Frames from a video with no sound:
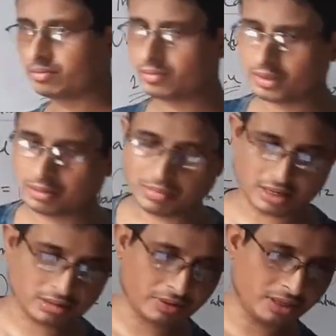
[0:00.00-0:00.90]
the
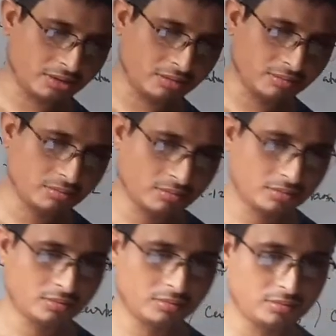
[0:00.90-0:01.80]
mass of an atom,
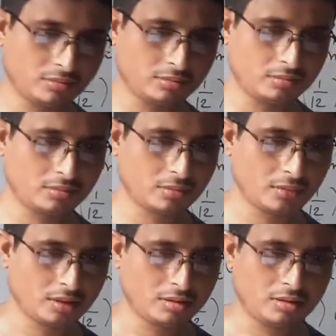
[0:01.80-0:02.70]

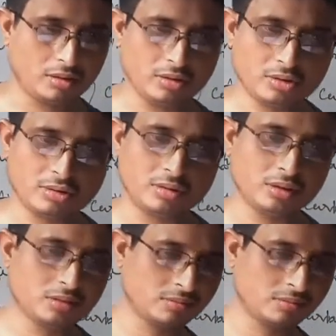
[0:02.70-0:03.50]
or so on.